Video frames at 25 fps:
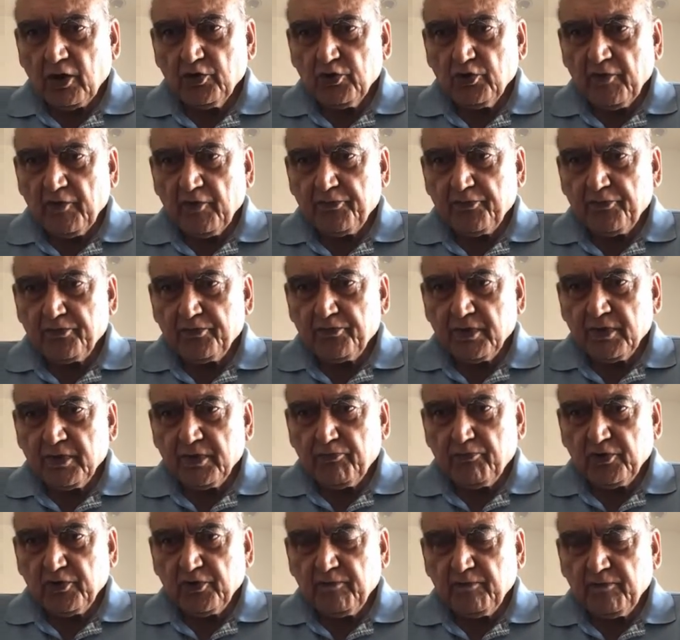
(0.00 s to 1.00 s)
Now you have
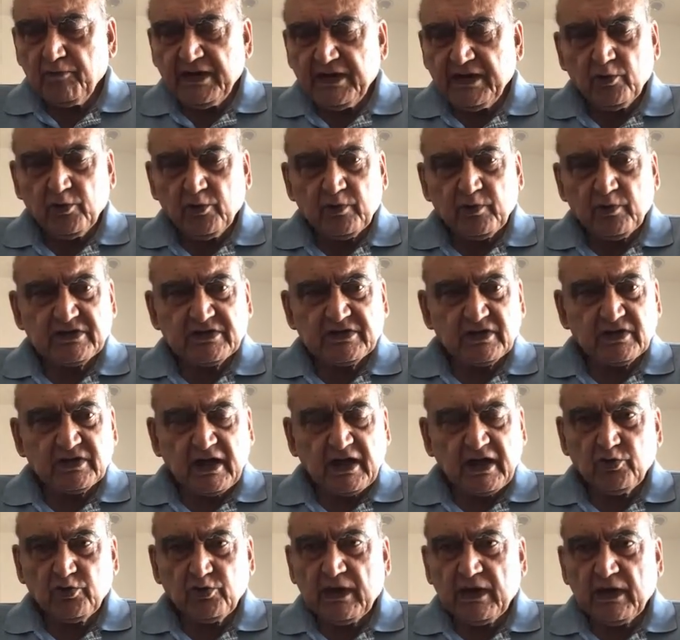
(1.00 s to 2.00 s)
put many
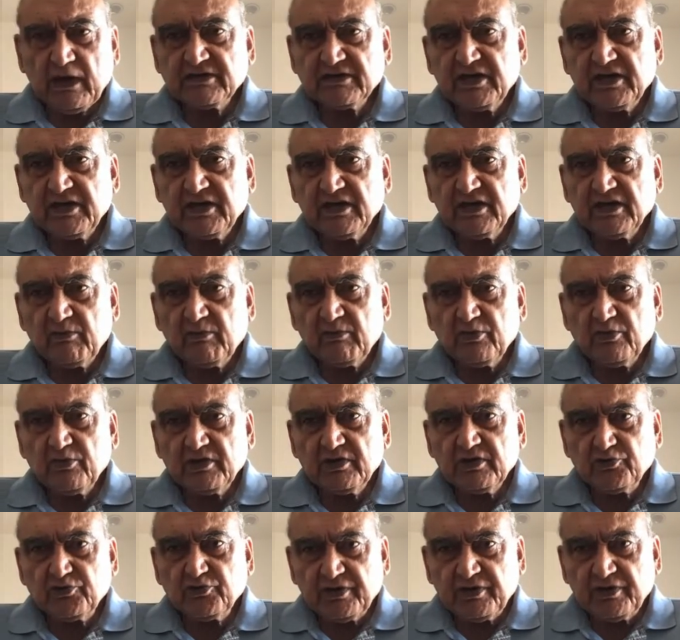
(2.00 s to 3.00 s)
questions. Are you asking
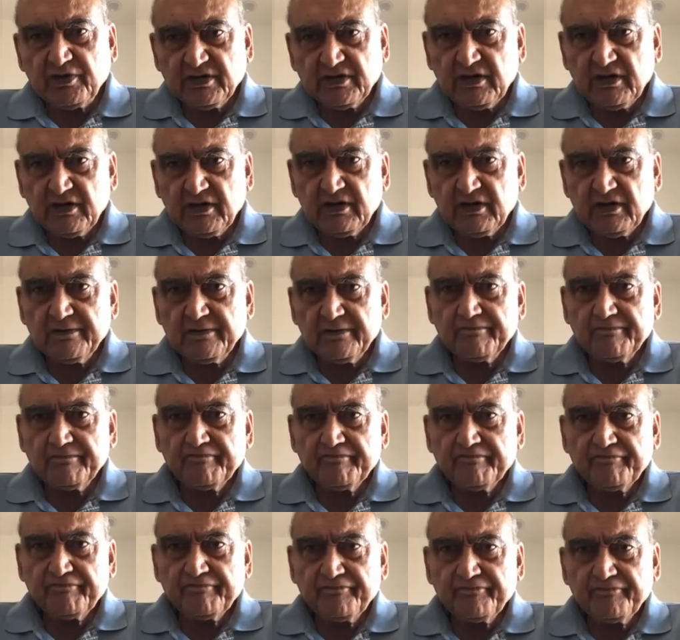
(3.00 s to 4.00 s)
about the judiciary?